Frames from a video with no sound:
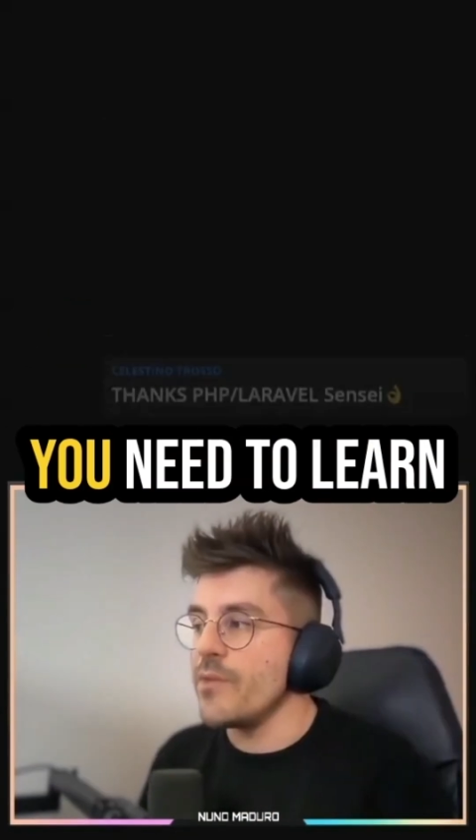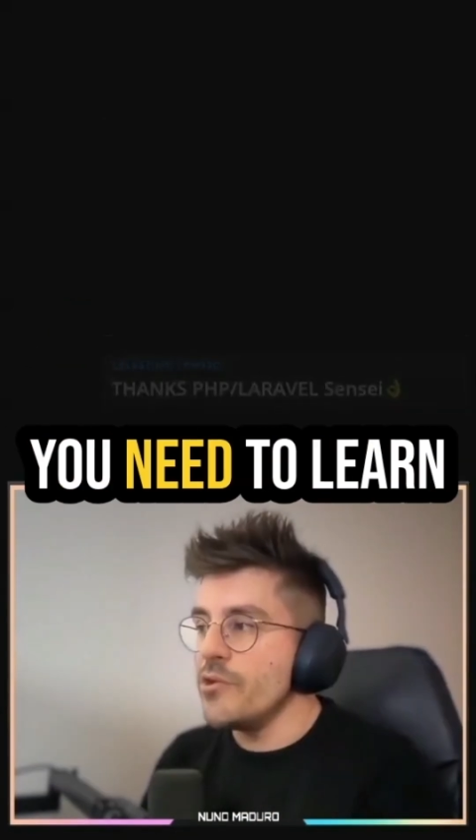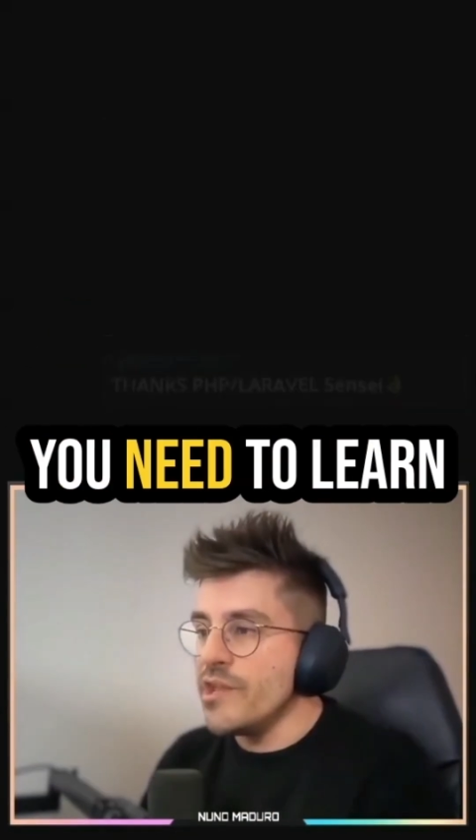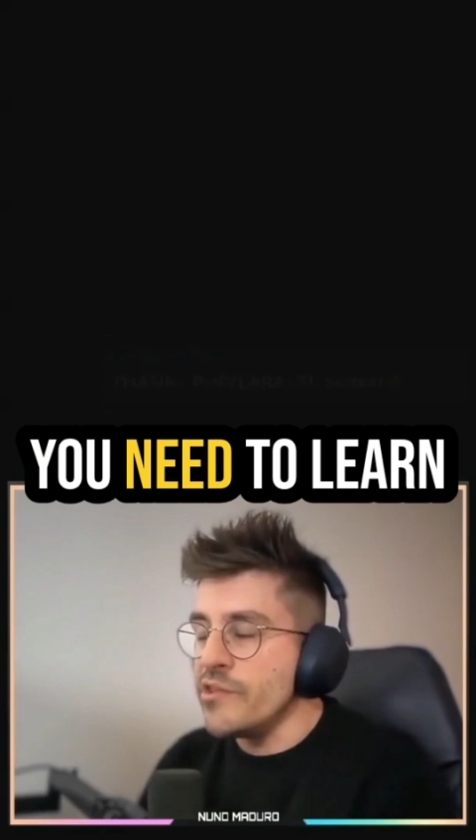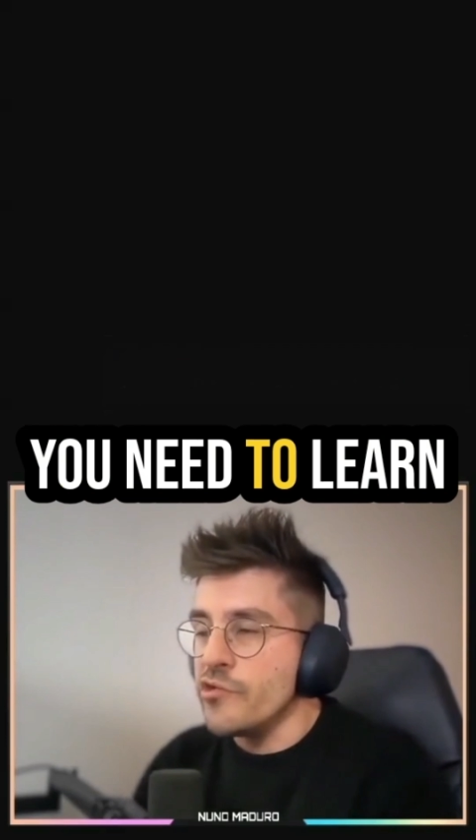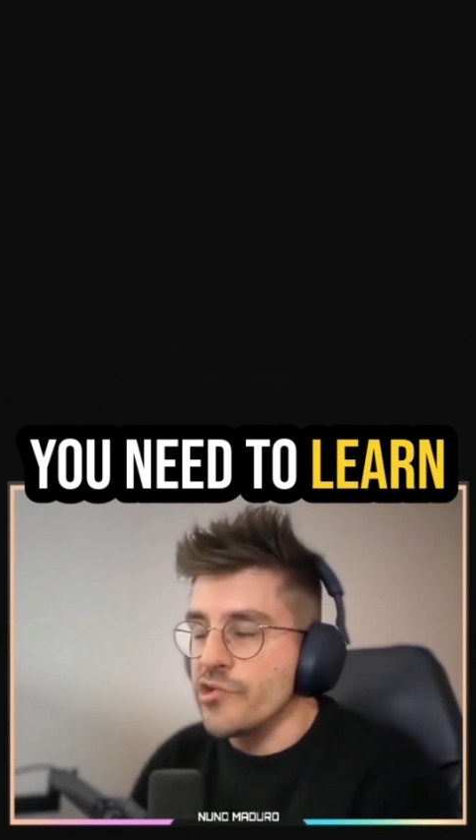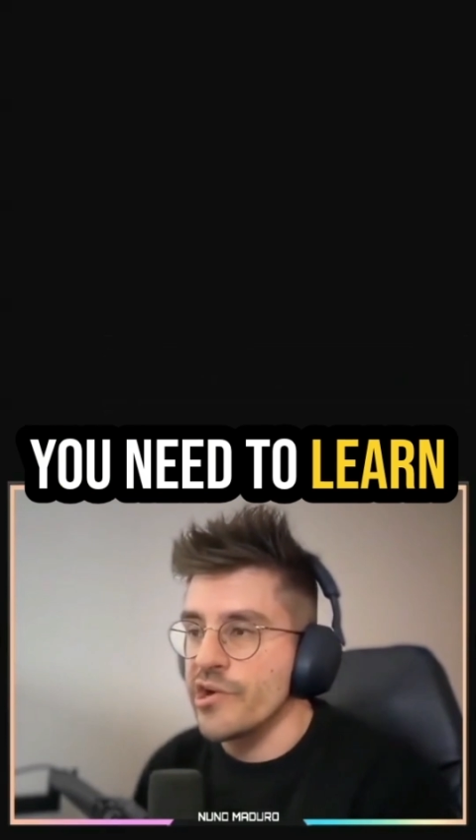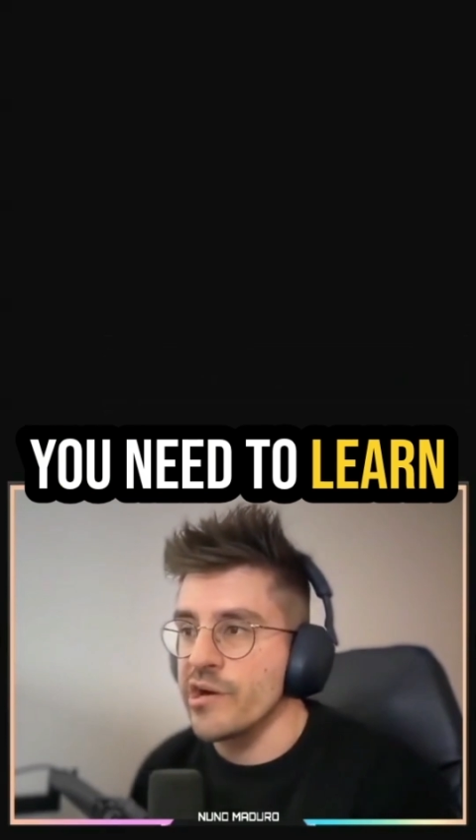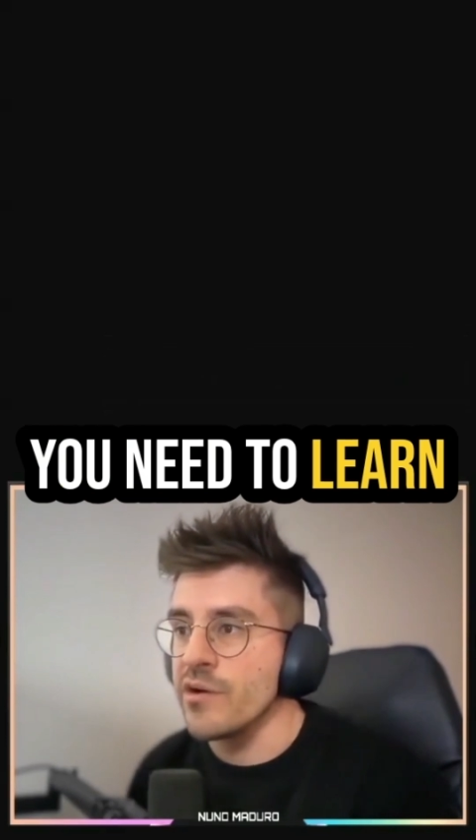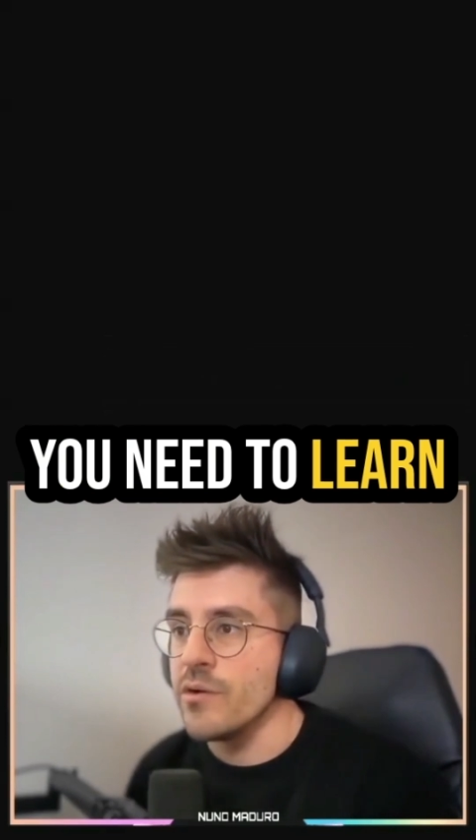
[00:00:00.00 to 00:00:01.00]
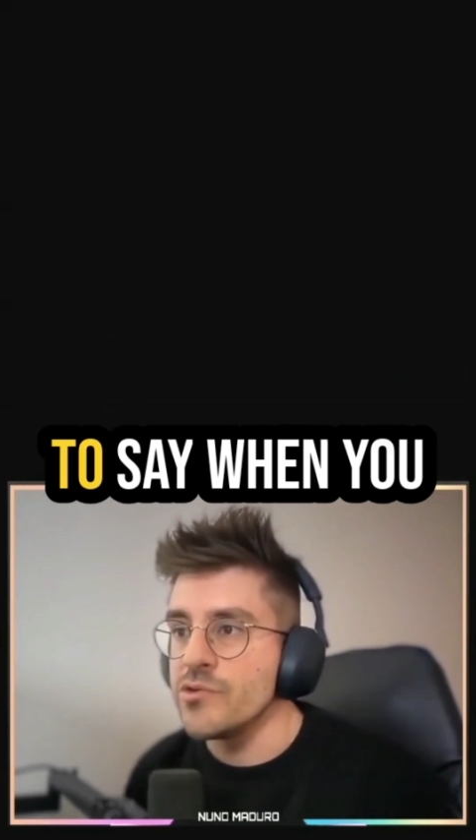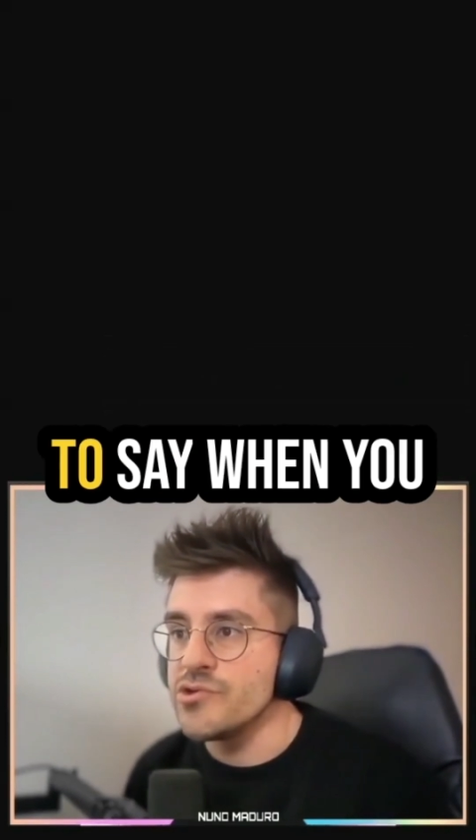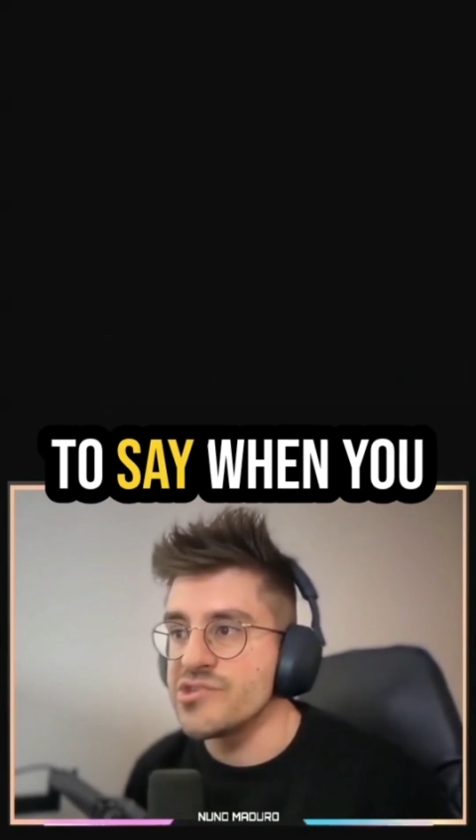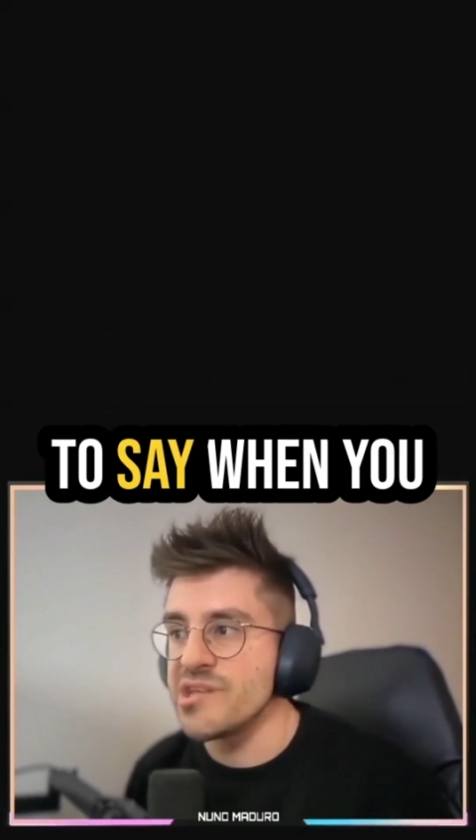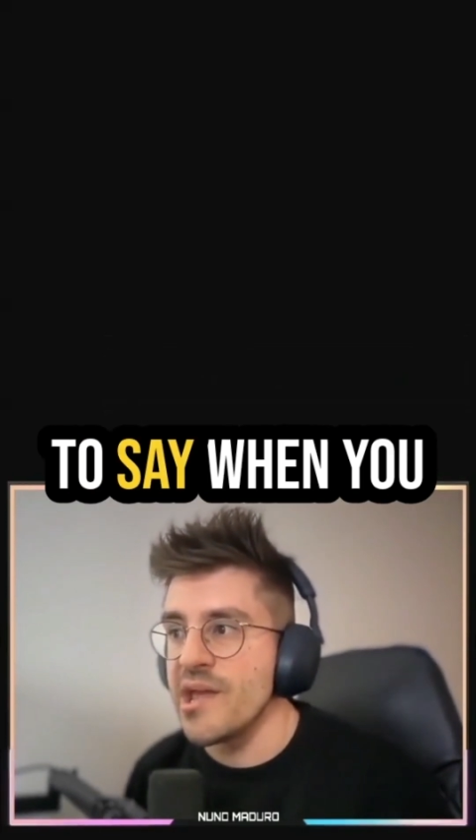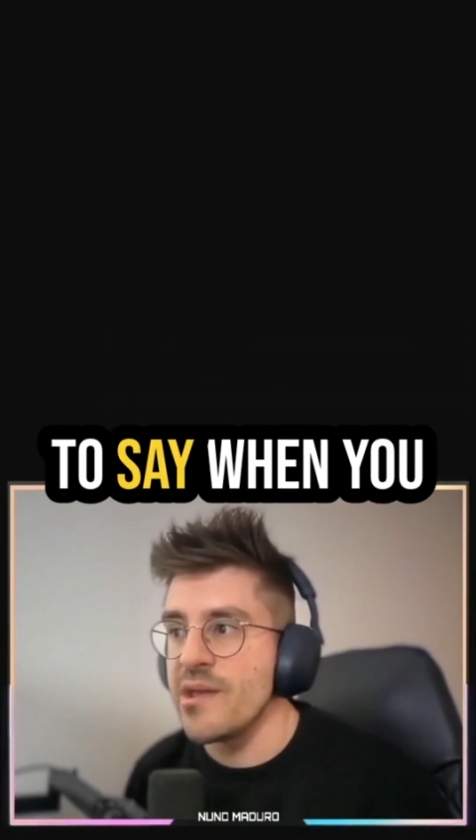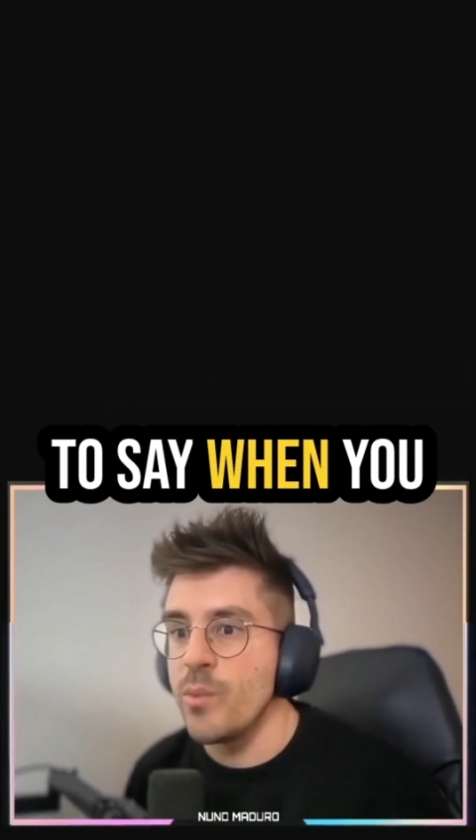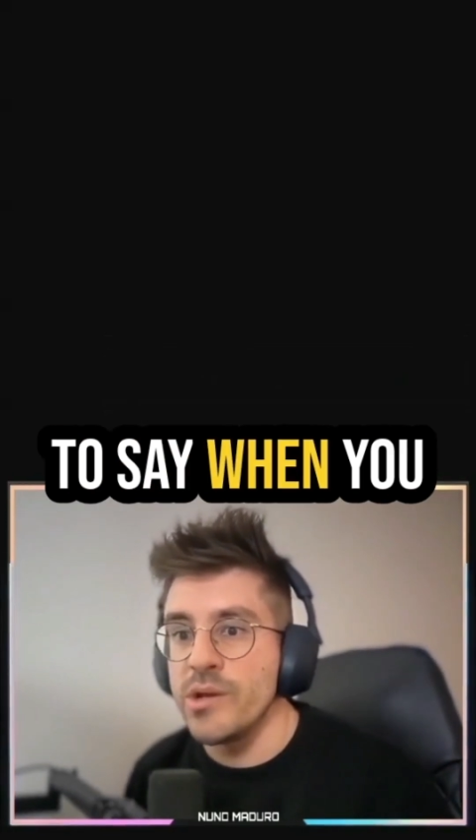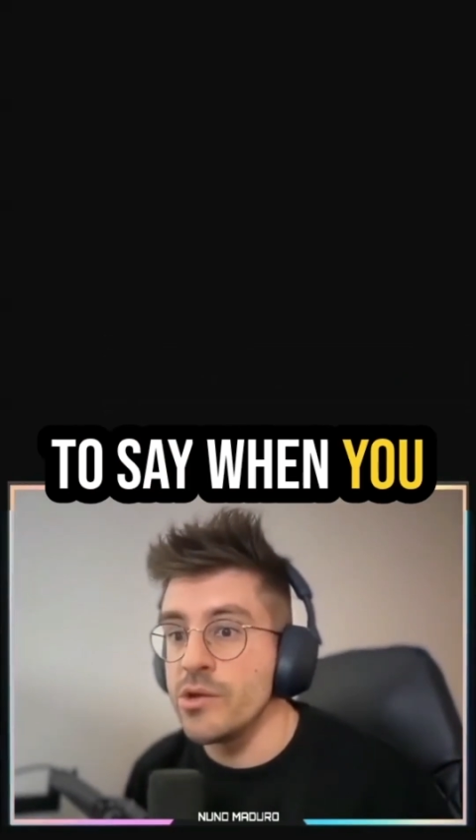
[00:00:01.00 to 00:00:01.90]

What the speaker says: You need to learn to say when